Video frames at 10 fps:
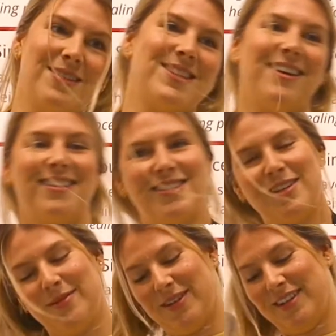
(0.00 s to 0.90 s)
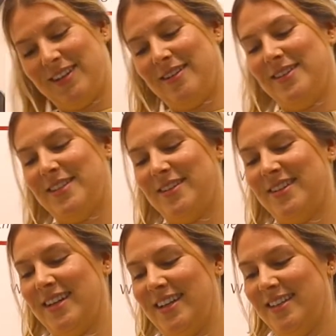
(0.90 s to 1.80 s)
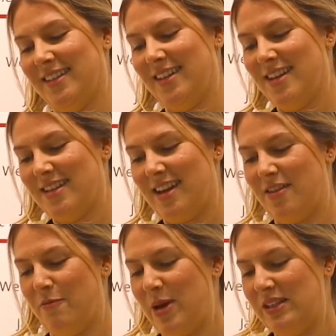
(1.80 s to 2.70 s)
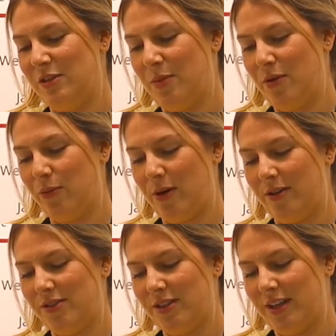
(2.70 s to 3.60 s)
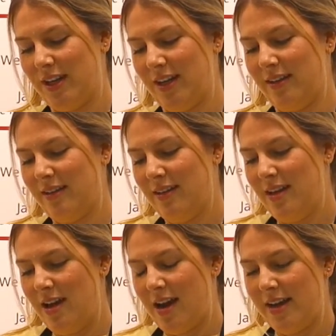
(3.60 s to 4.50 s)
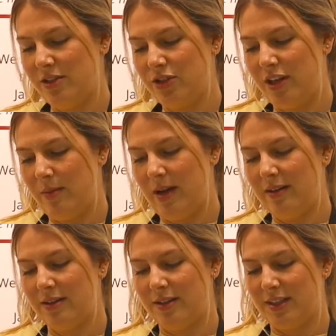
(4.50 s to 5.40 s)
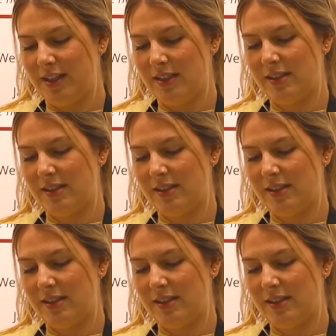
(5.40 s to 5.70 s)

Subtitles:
Chocolate chip cookie dough is so good. Kind of the best of both worlds. You're getting ice cream and cookies.